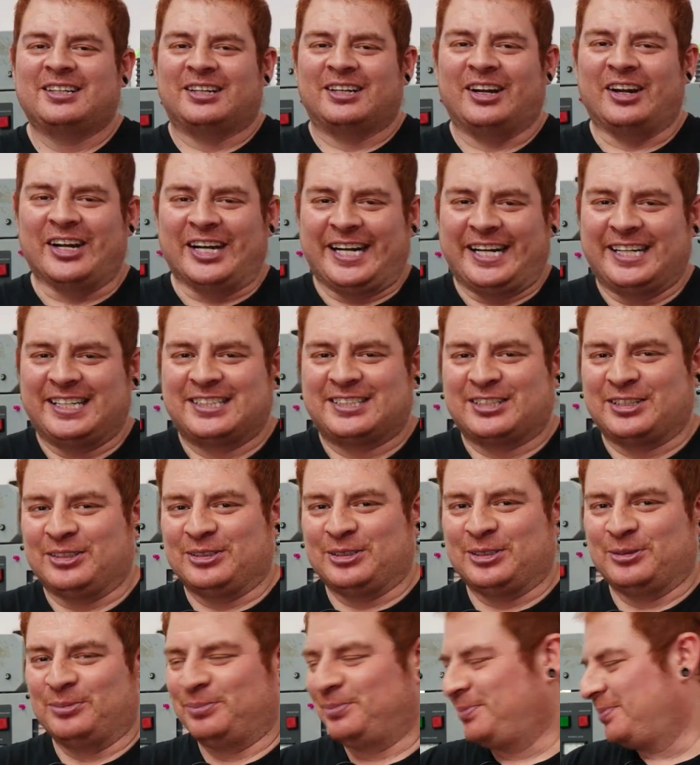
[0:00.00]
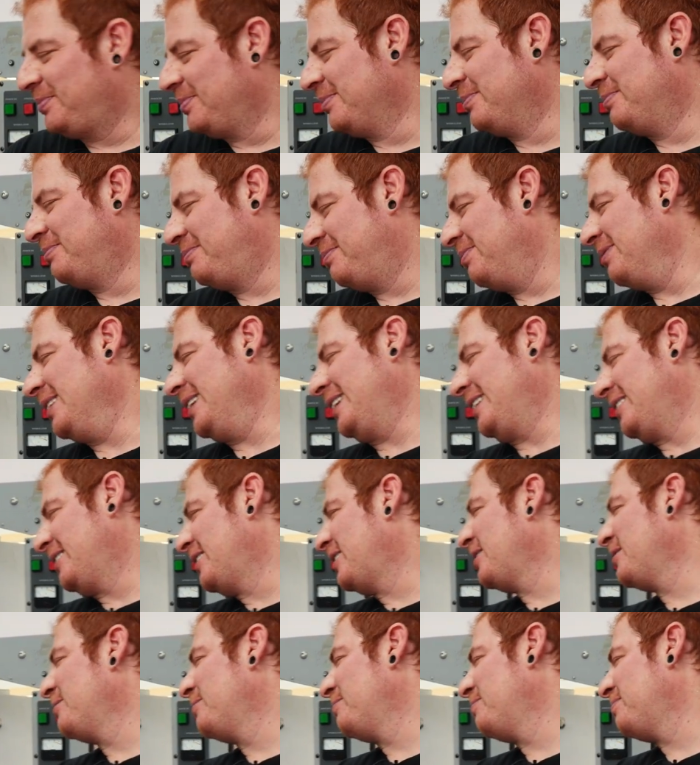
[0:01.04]
All right, so like
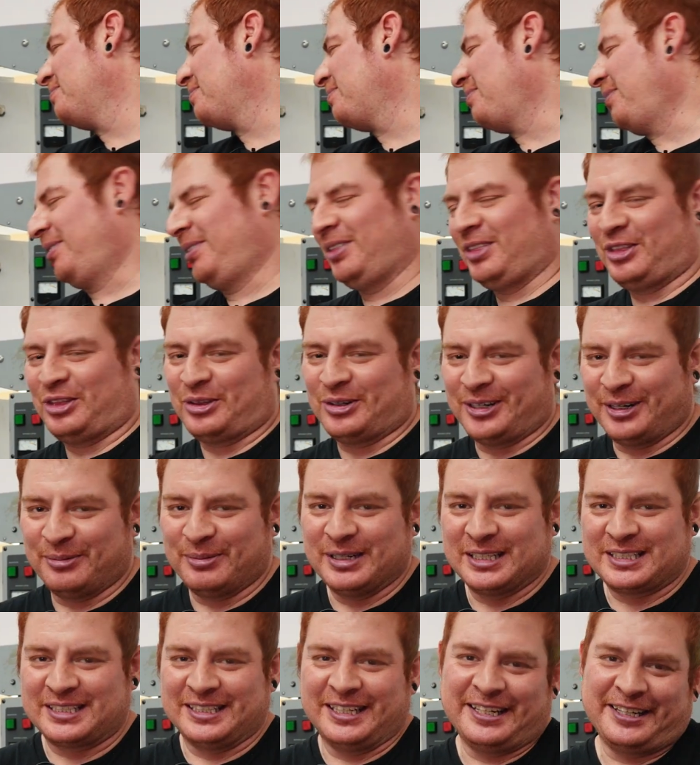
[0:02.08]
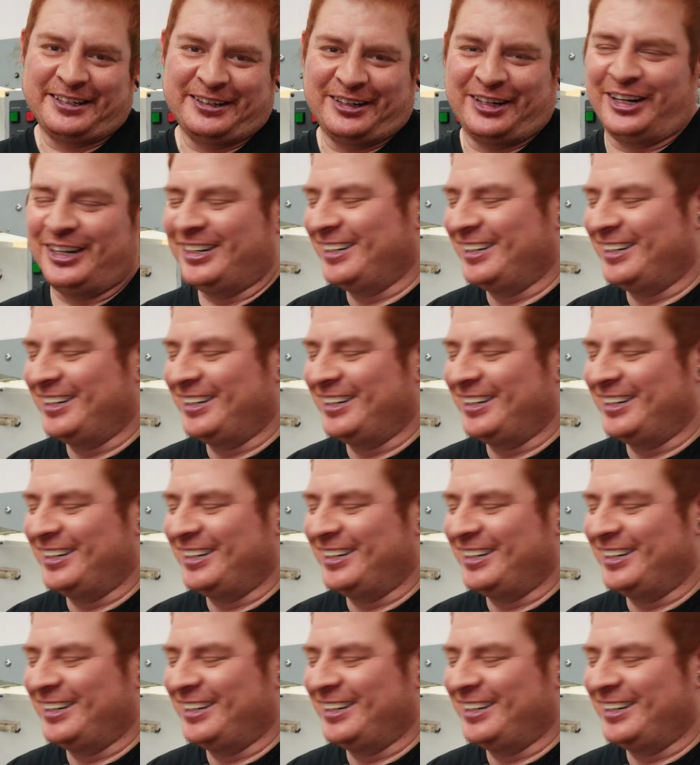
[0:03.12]
30 minutes later,